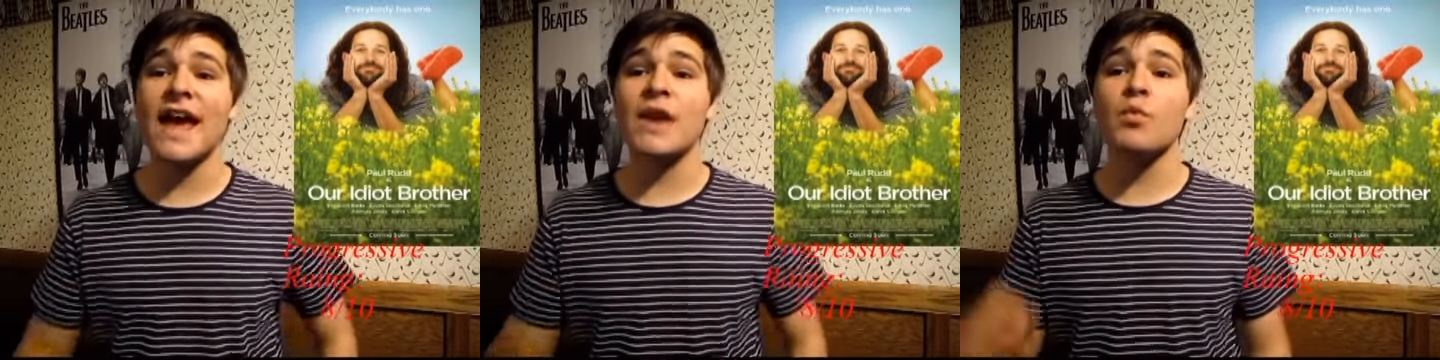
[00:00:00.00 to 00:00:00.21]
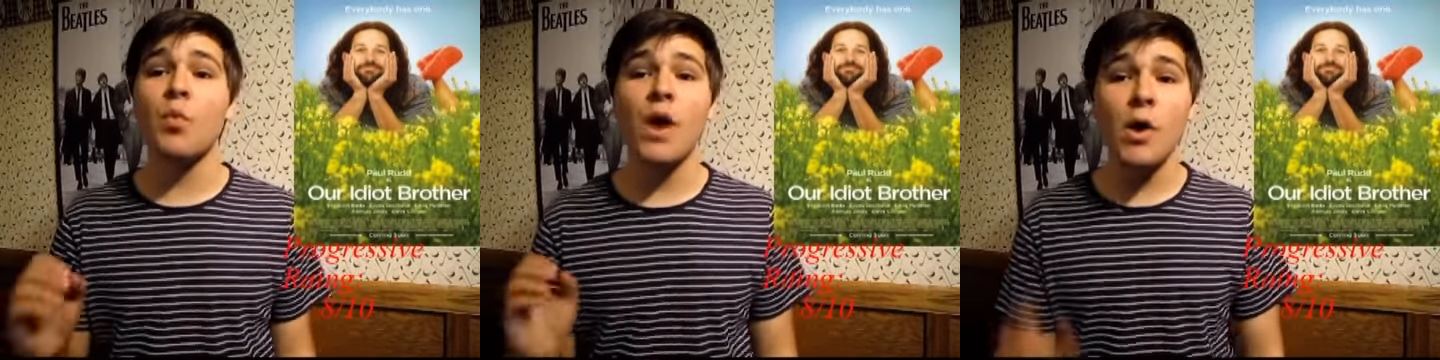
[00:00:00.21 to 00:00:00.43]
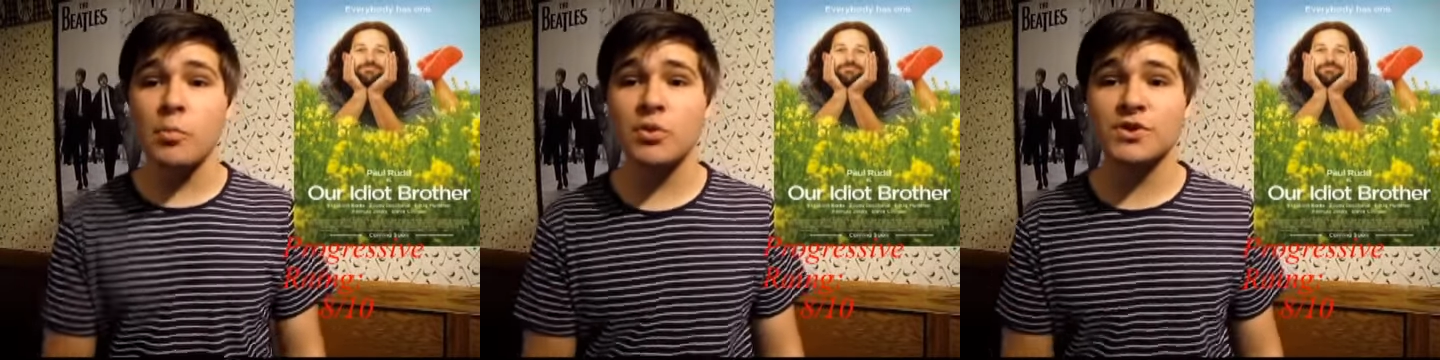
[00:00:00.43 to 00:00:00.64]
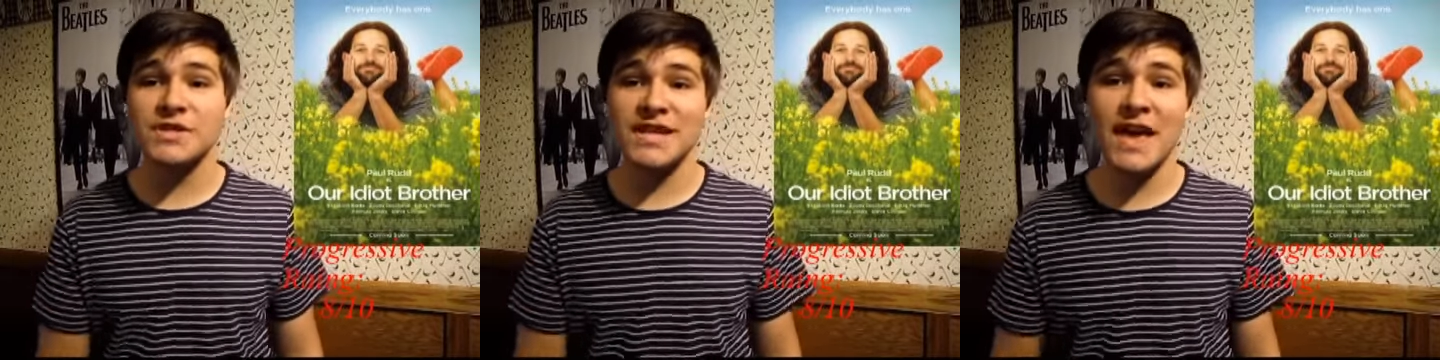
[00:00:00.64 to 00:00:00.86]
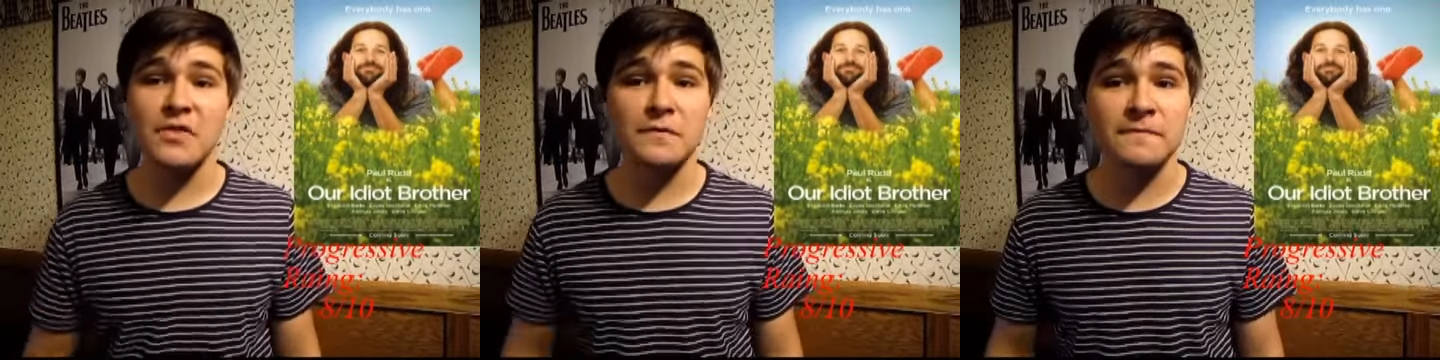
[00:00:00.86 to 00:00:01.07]
and
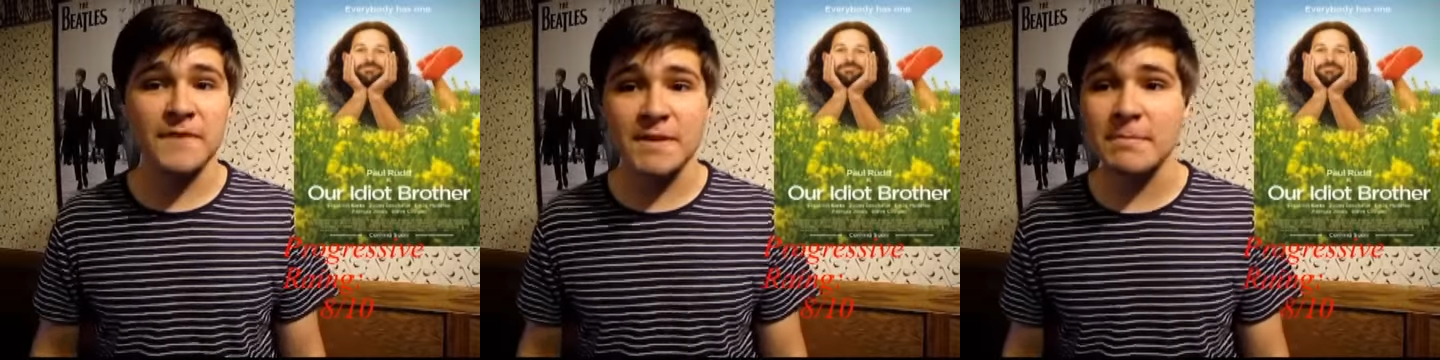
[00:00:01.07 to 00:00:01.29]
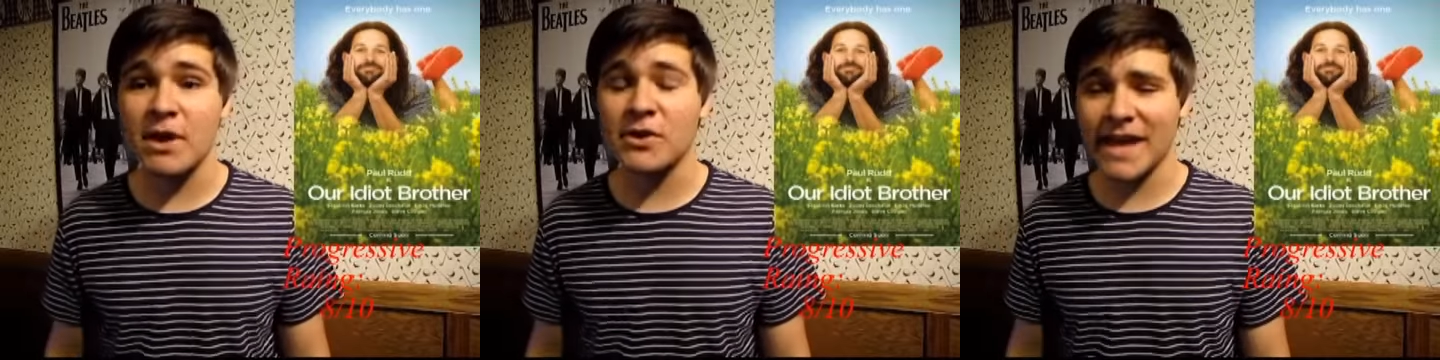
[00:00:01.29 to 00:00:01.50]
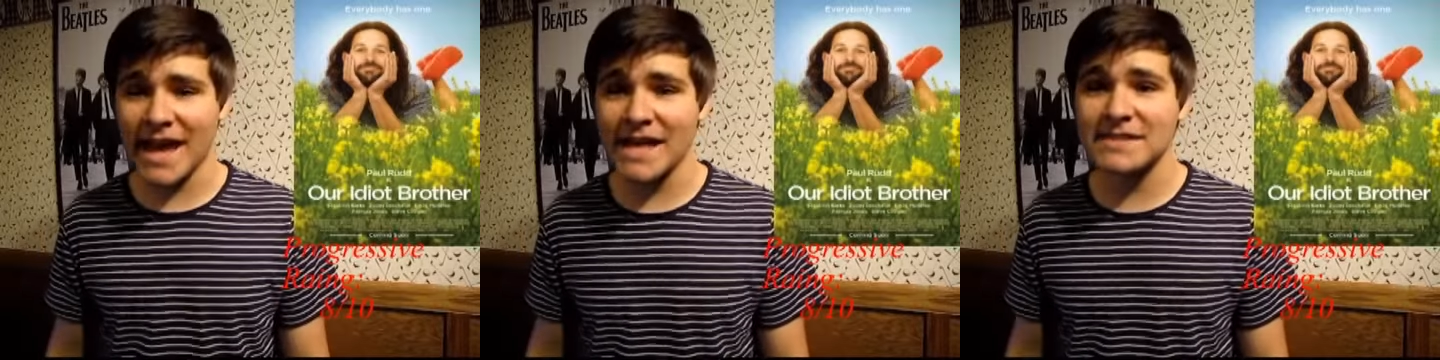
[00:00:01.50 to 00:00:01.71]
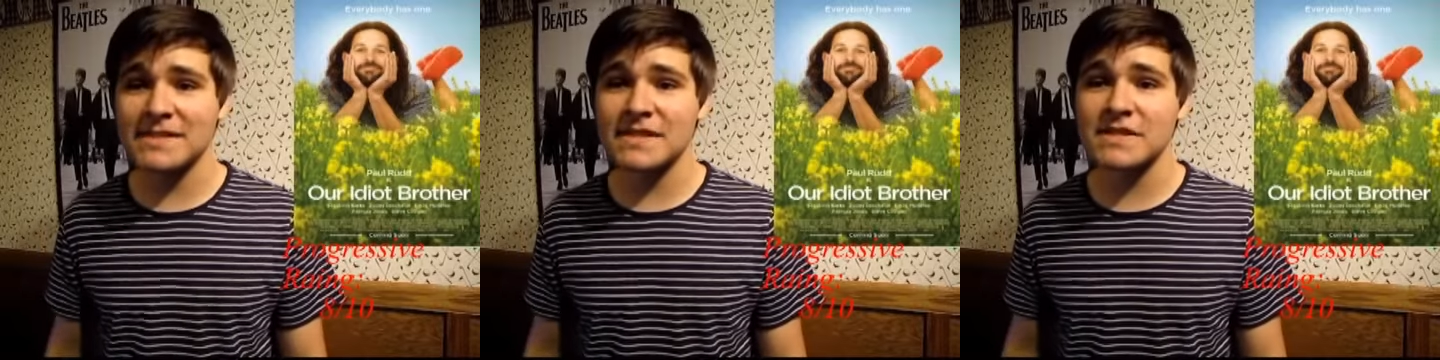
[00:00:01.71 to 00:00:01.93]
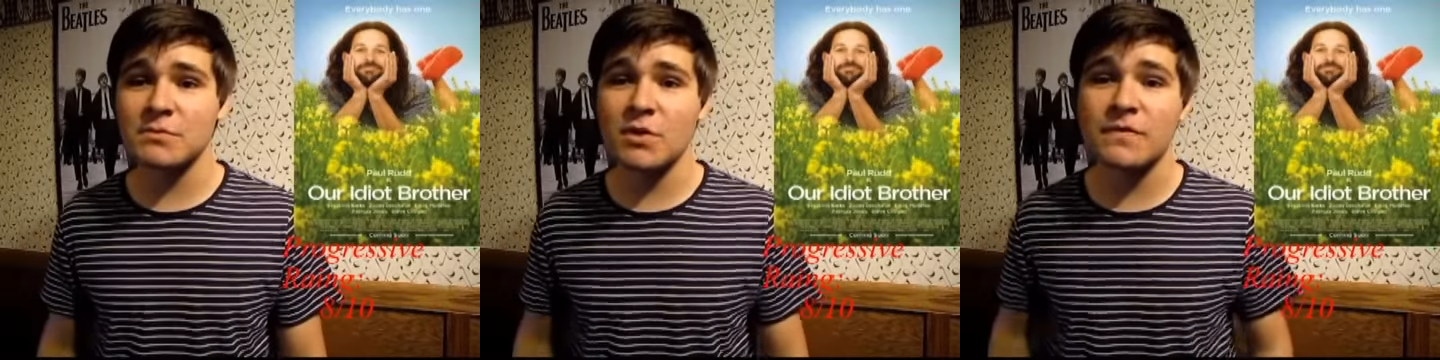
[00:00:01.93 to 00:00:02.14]
well-put-together female cast of
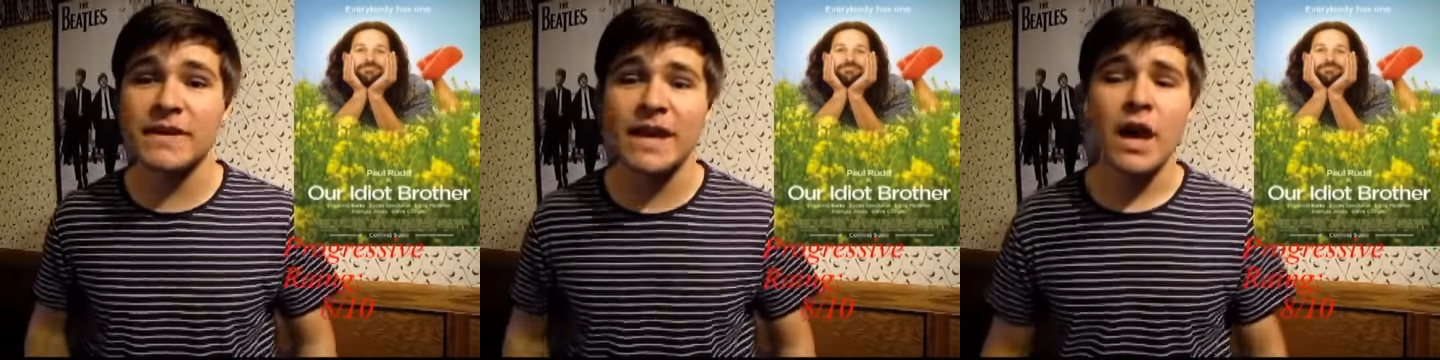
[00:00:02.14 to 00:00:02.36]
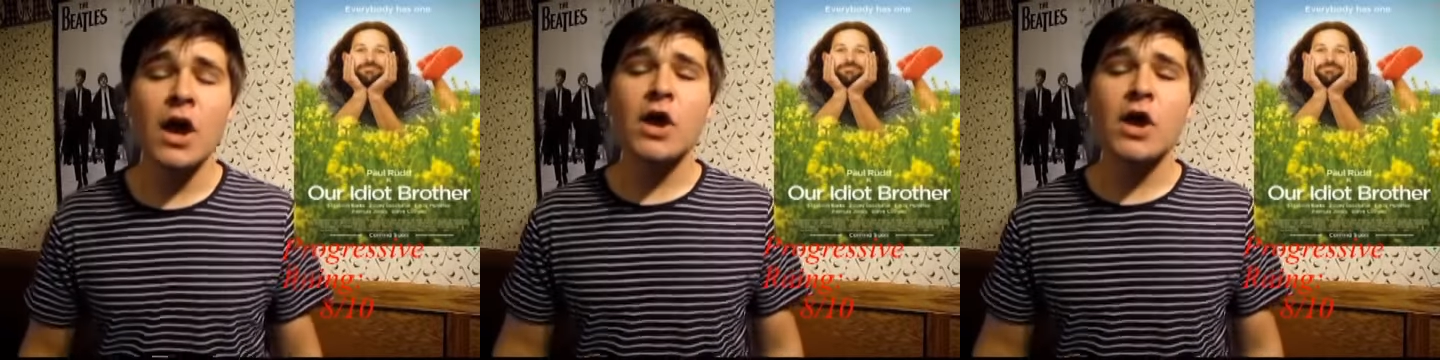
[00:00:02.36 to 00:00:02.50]
this movie.